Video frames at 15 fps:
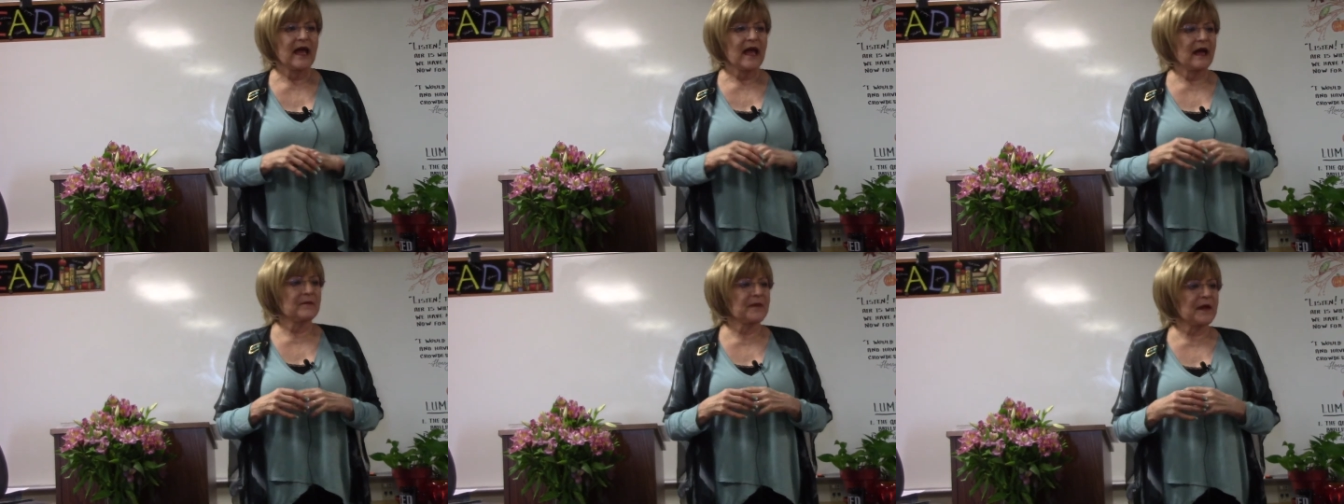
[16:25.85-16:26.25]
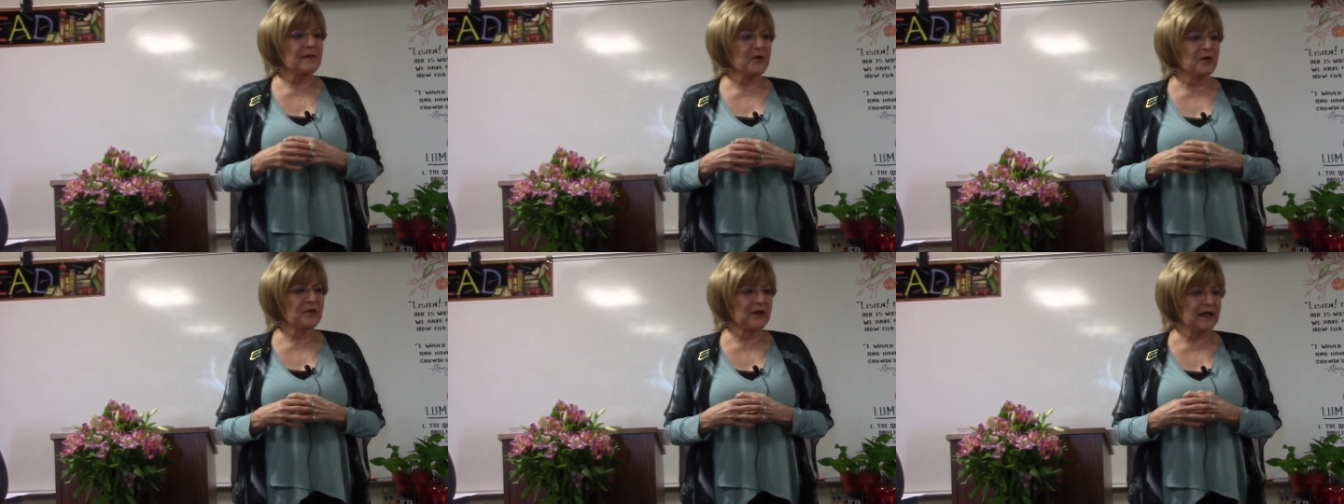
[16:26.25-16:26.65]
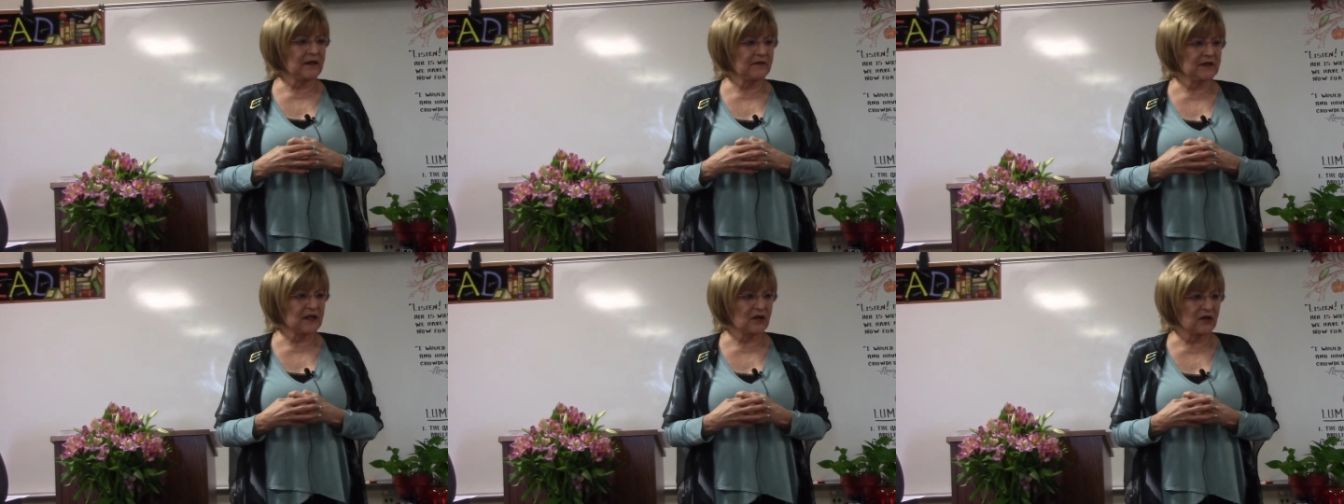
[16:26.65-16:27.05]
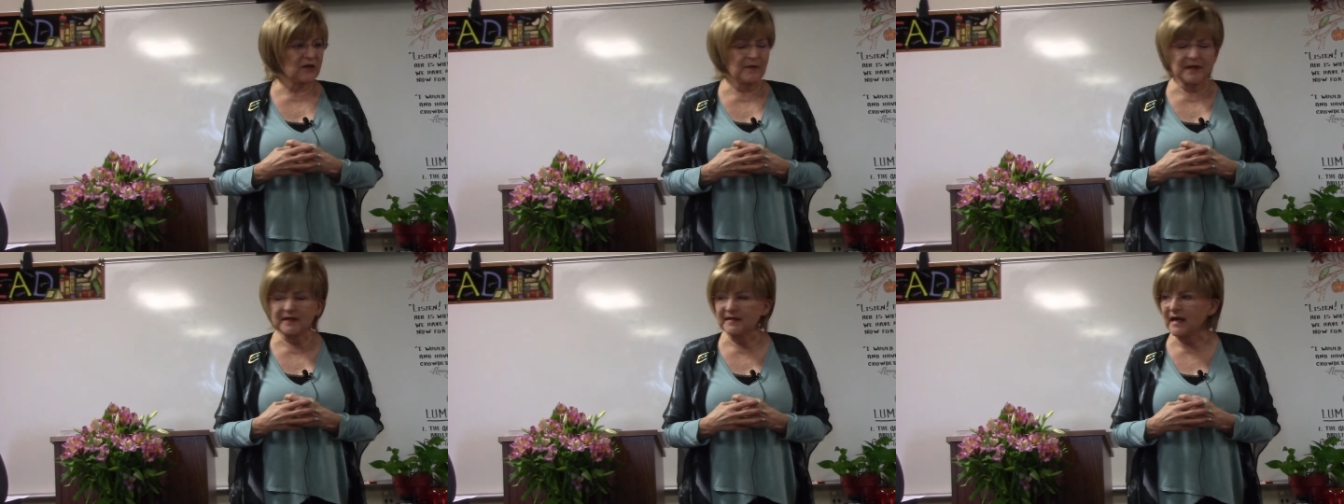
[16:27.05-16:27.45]
And people believed it could
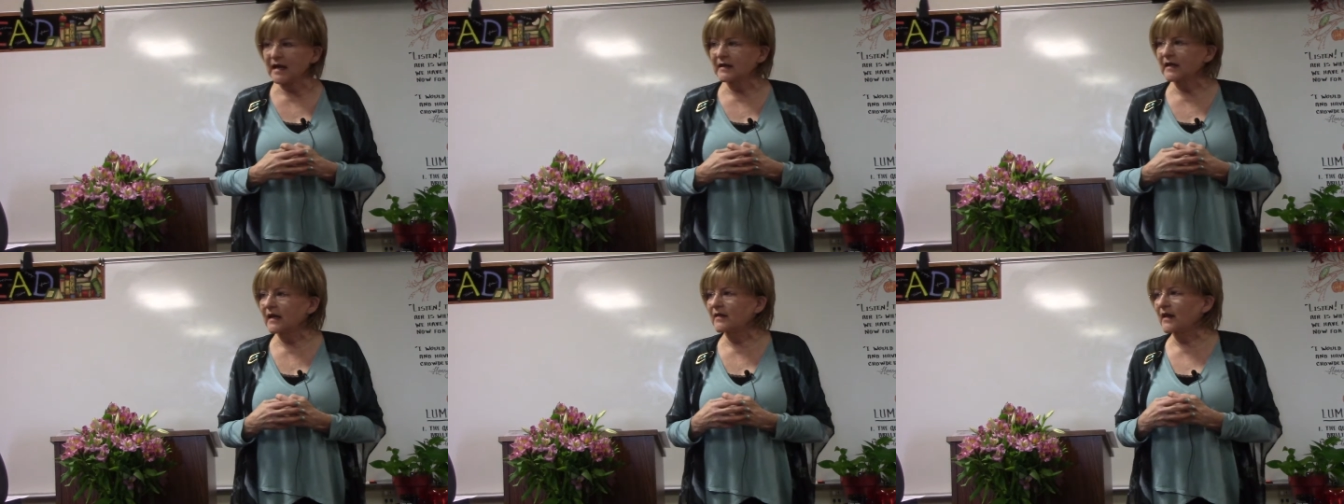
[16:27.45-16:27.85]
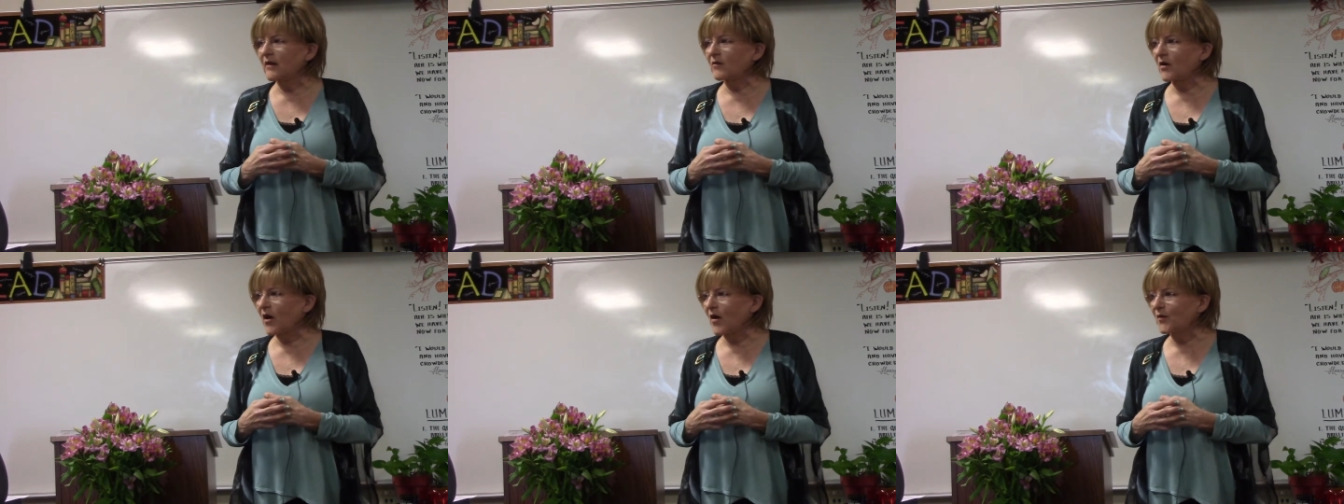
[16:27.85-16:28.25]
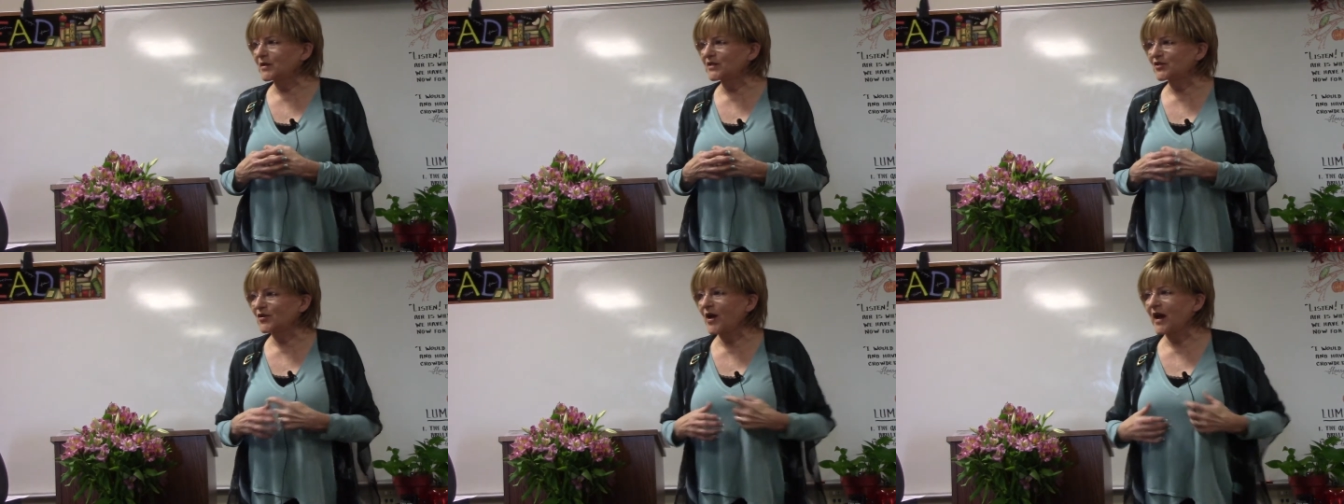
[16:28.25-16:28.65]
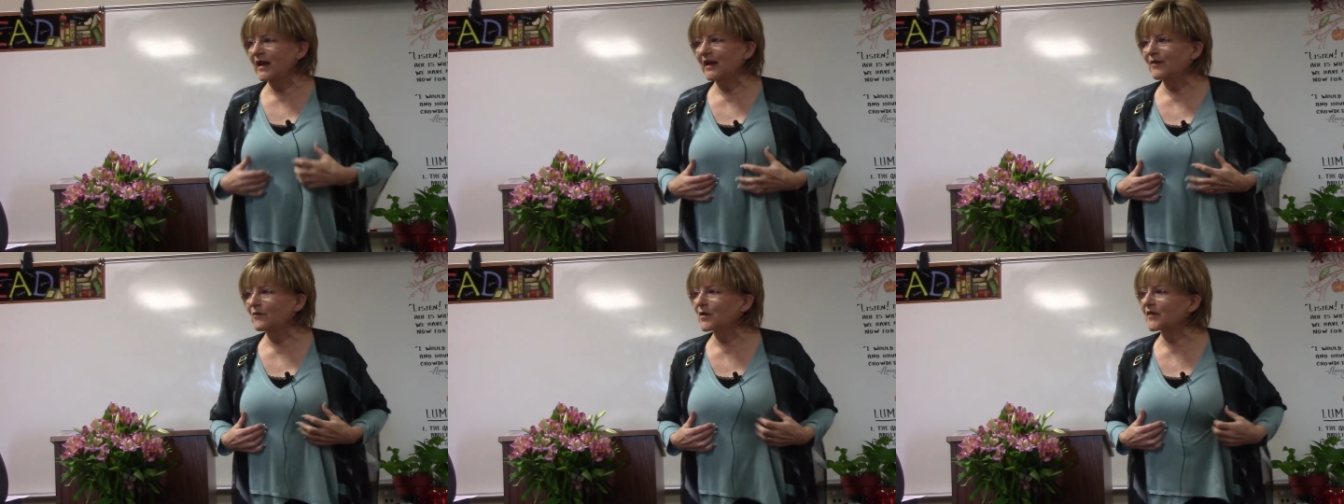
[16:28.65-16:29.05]
be done and they were always
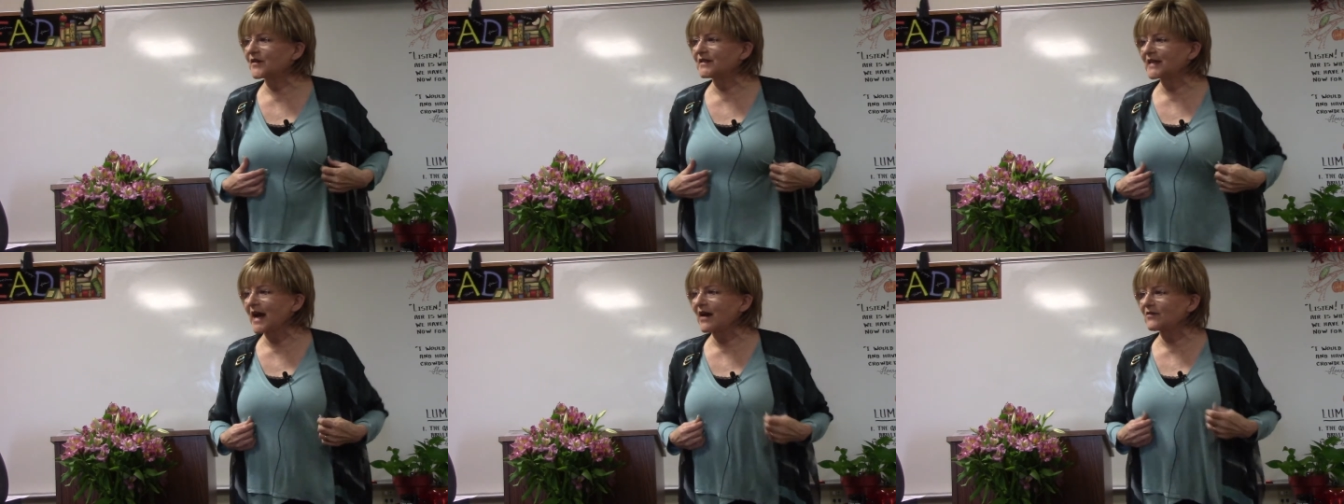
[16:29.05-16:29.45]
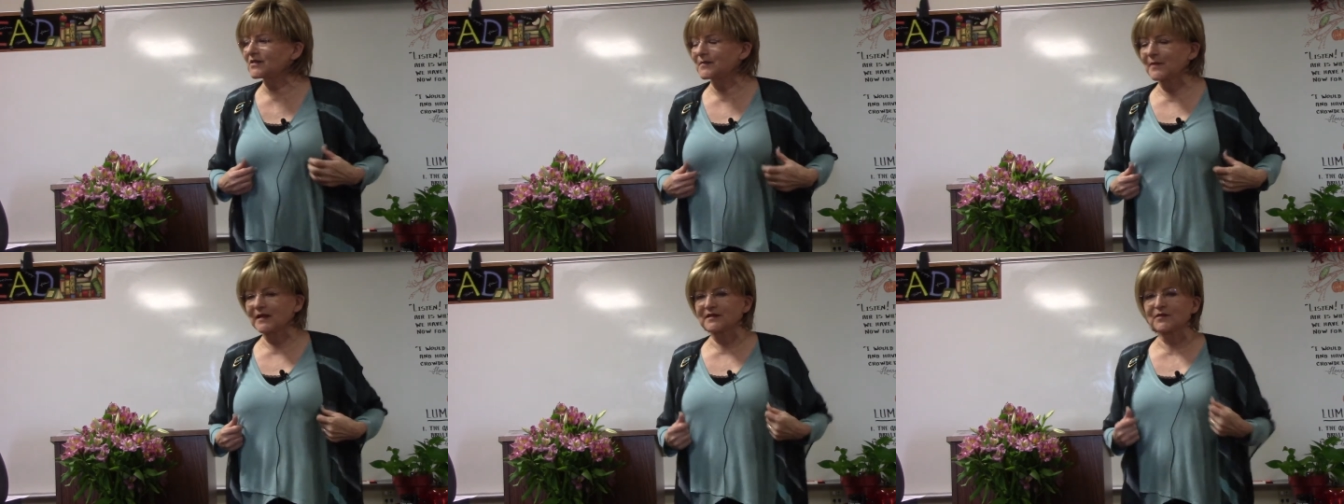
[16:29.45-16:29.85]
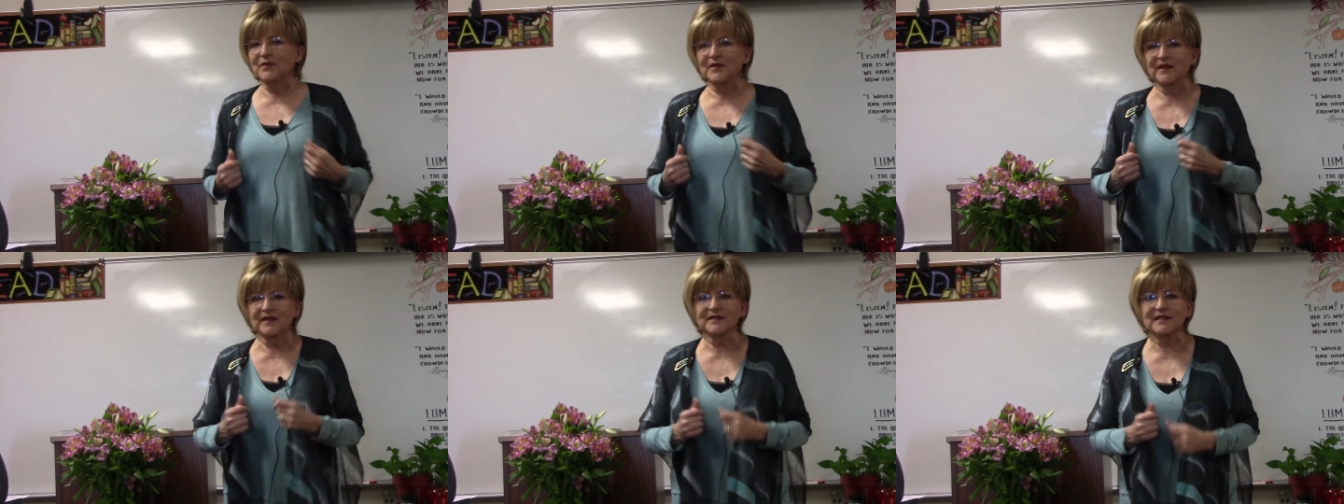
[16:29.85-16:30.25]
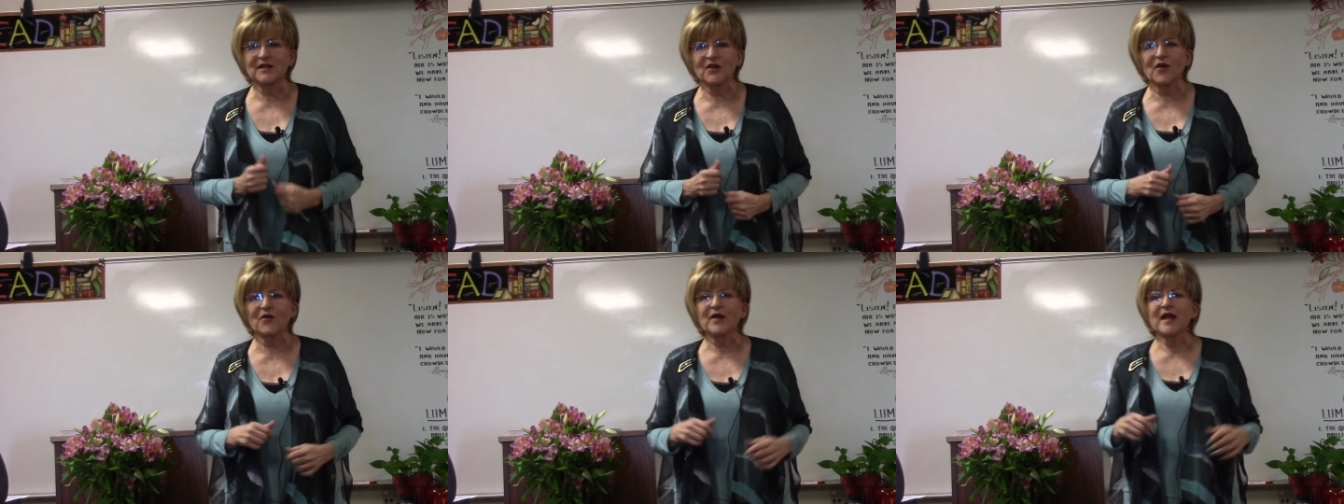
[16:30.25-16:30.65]
trying it. Well, the Dows messed with this,
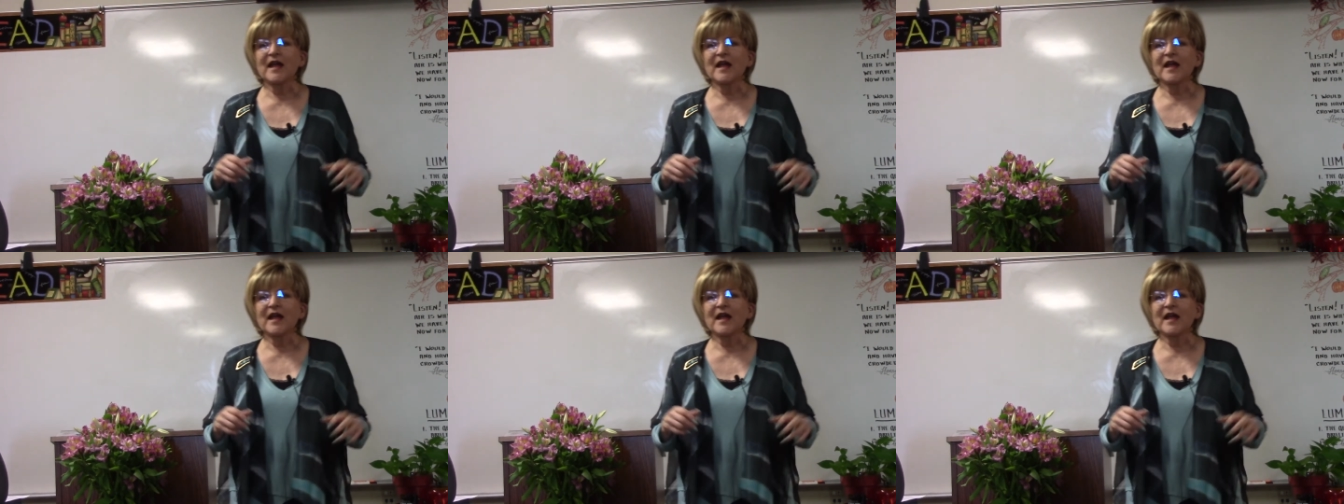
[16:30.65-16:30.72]
you know.